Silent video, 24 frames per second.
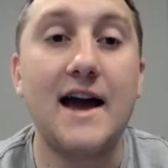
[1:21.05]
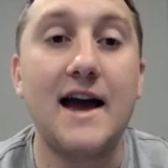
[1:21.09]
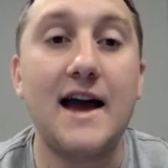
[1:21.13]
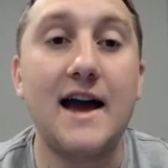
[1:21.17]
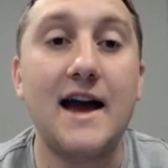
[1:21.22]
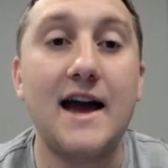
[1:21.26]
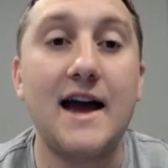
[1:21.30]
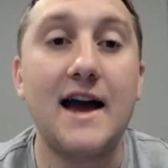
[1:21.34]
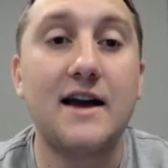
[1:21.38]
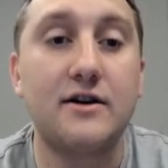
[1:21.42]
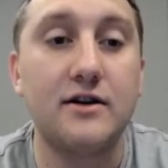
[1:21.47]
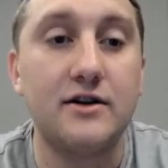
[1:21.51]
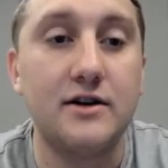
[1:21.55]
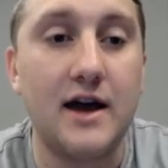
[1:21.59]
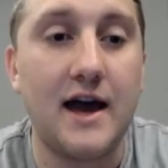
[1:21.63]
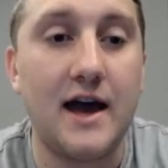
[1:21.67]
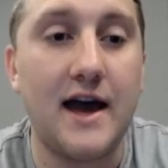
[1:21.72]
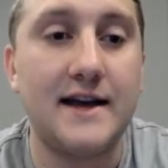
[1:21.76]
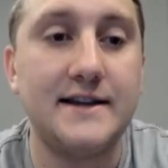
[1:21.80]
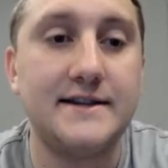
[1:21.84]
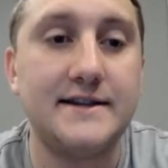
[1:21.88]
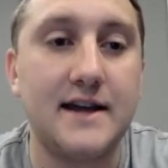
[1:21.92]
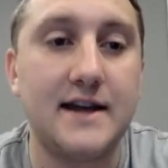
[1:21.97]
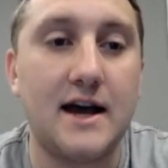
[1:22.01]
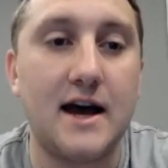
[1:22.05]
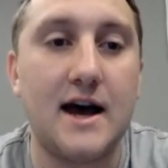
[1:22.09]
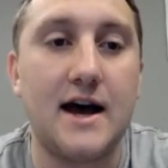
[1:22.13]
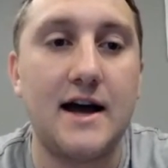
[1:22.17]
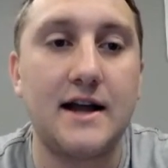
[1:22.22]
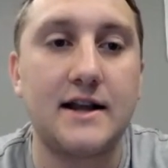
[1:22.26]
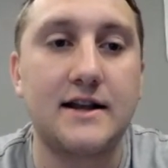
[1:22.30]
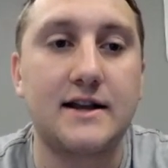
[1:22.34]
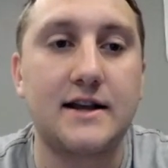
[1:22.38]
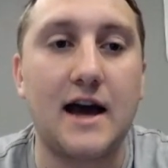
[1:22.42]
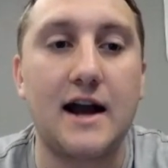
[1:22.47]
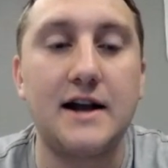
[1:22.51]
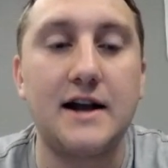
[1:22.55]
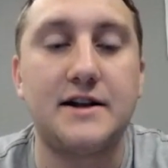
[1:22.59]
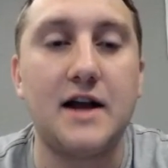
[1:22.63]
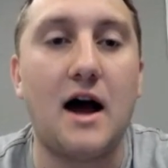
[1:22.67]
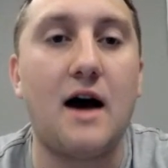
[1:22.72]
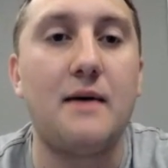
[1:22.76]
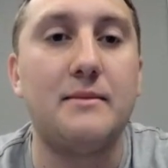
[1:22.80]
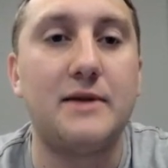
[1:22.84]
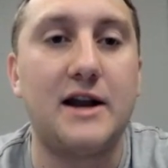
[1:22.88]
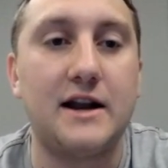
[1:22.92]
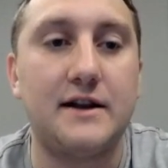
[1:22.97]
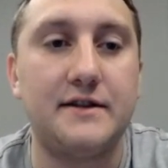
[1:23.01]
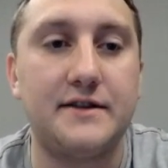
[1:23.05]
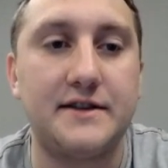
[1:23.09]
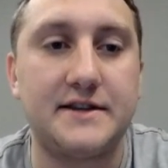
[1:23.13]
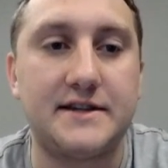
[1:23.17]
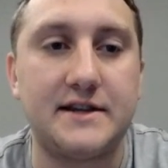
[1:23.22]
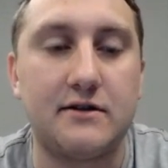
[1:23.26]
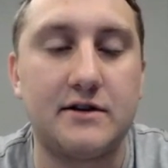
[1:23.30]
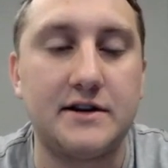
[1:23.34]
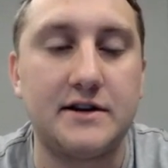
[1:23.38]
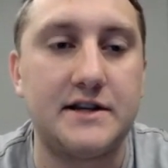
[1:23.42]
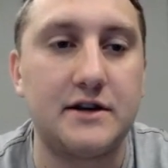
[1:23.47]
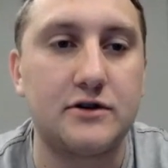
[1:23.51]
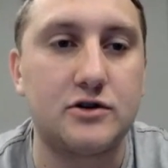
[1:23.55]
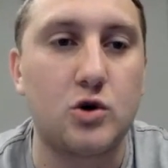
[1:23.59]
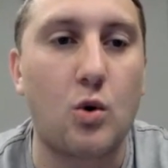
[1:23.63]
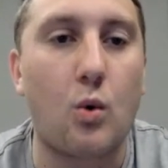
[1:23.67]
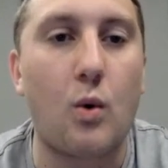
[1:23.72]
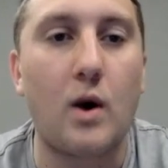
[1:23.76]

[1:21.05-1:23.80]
Tech has kind of dominated the series here.